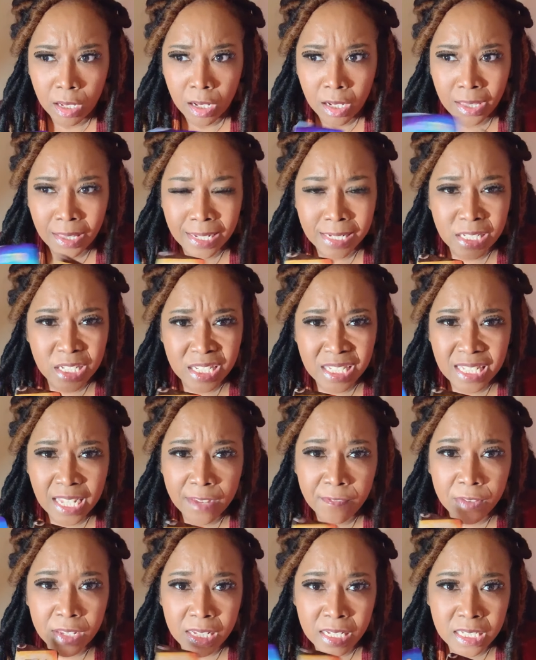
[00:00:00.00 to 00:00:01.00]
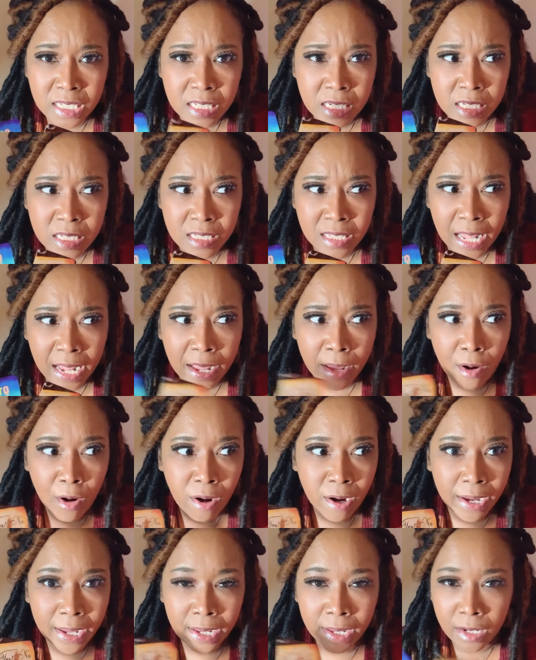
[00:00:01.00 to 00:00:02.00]
Like, just say, for instance, they
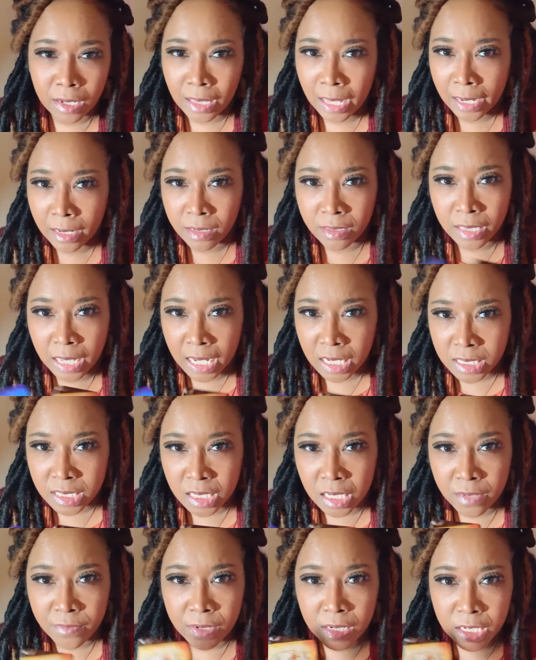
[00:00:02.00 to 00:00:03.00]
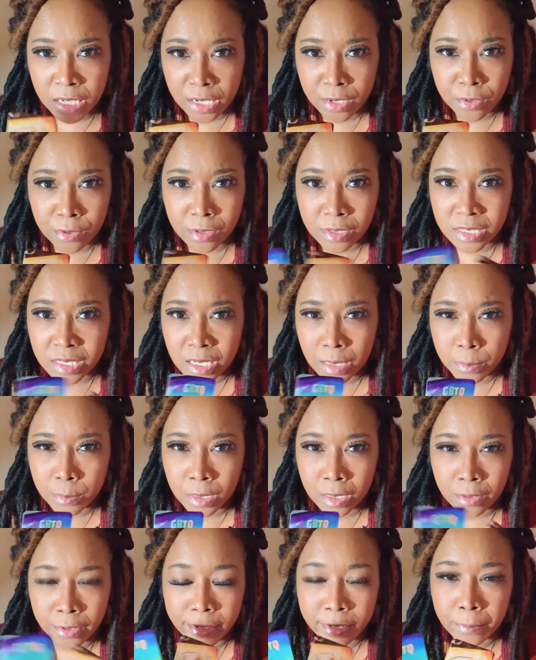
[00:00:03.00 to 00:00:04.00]
are at like a Thanksgiving dinner or
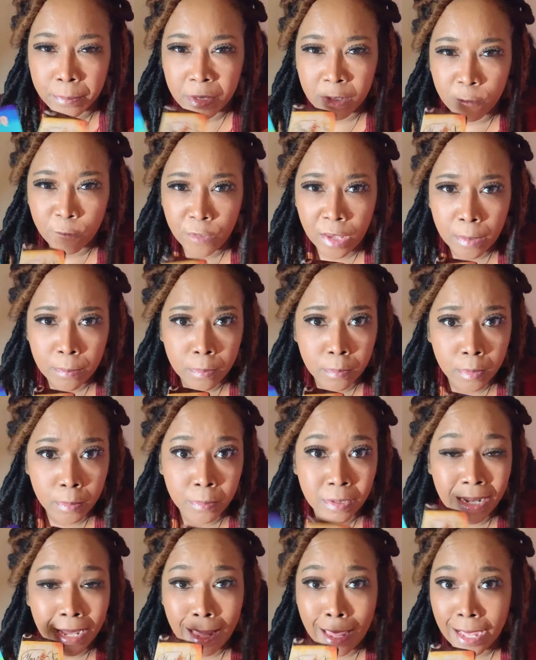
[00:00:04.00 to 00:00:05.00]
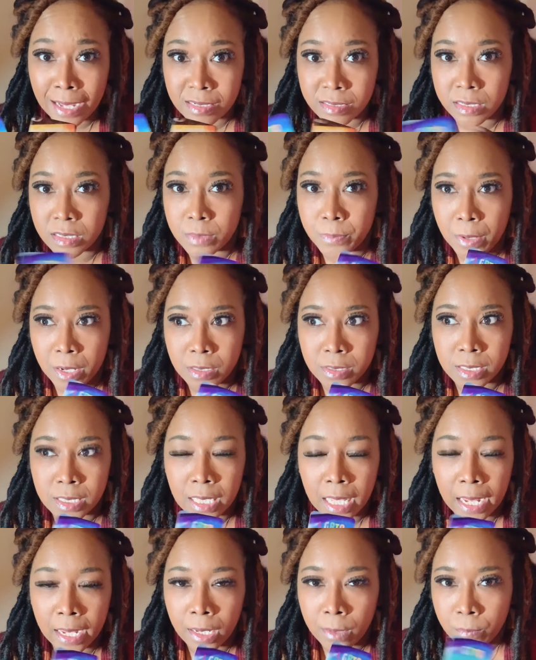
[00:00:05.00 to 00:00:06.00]
something. There could be a family member that asks this person,
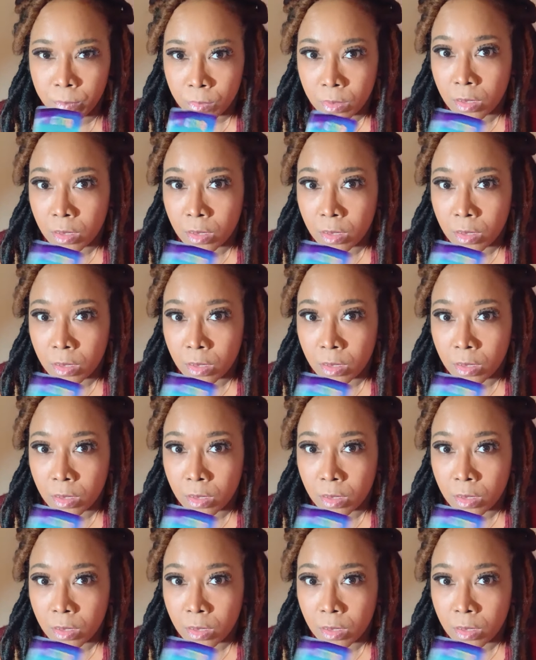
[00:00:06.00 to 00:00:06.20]
like,